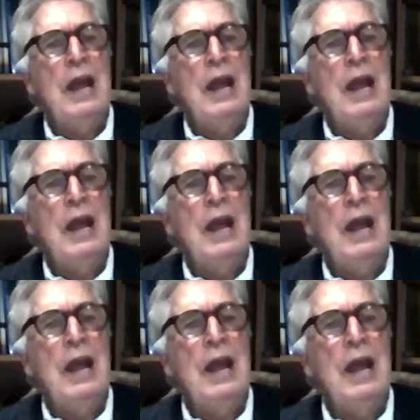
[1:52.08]
how it
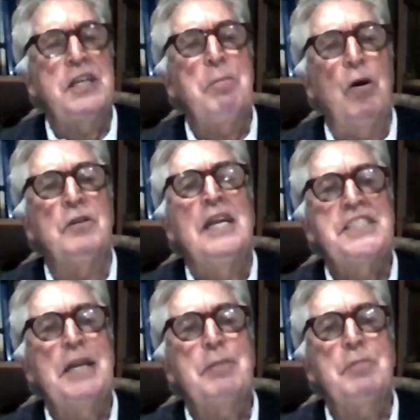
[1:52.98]
was such an important
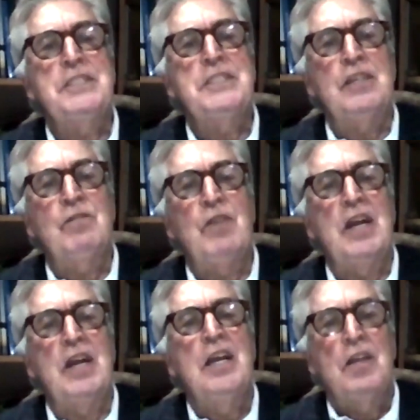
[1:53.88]
segment of
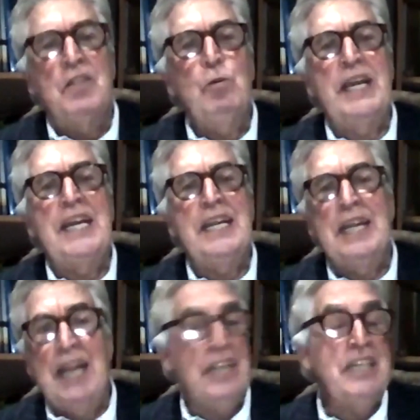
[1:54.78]
the
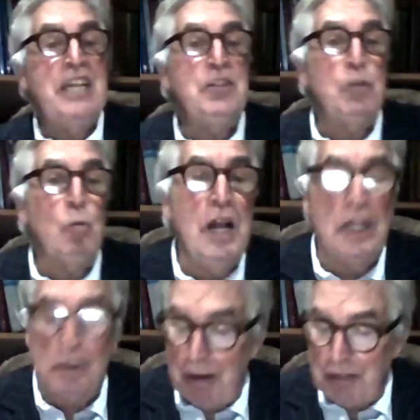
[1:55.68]
UK and indeed
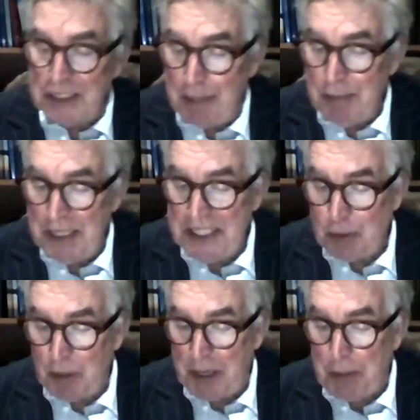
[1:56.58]
the world
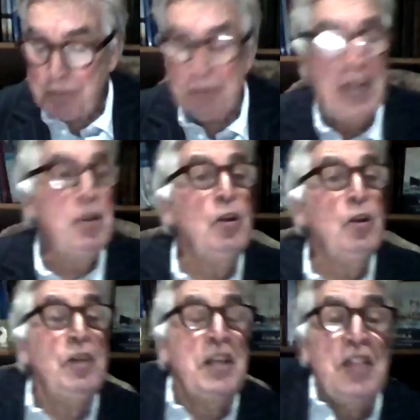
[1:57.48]
maritime history.
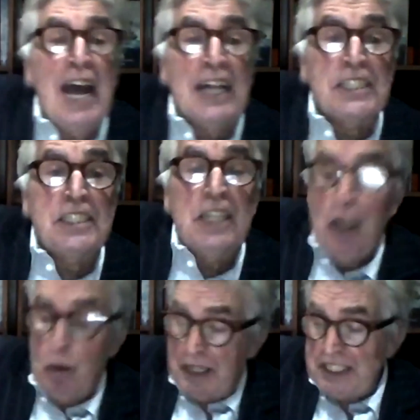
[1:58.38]
Not only that,
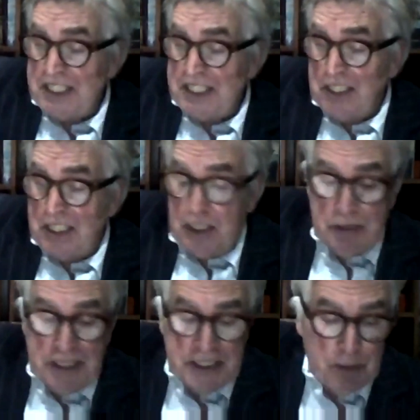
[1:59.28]
when I started
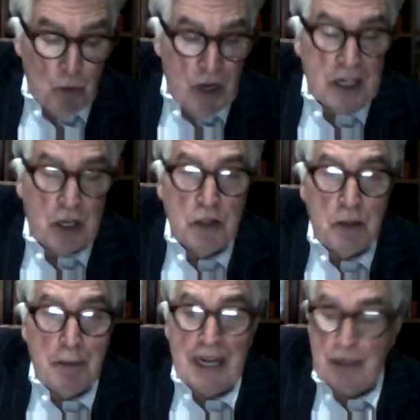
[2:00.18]
doing some work on
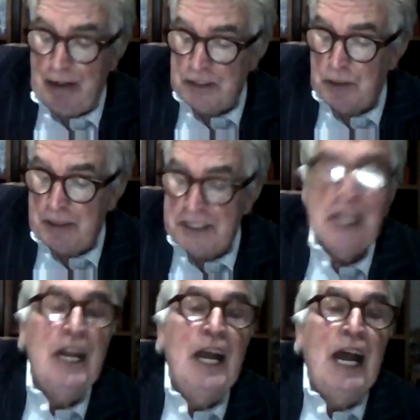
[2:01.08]
the background to it,
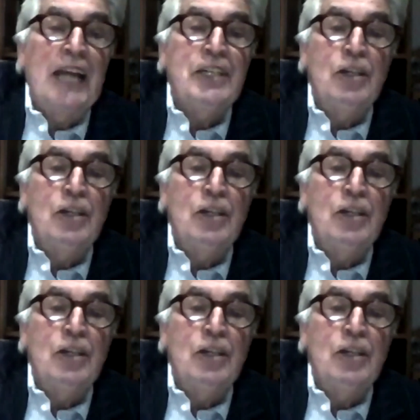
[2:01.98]
I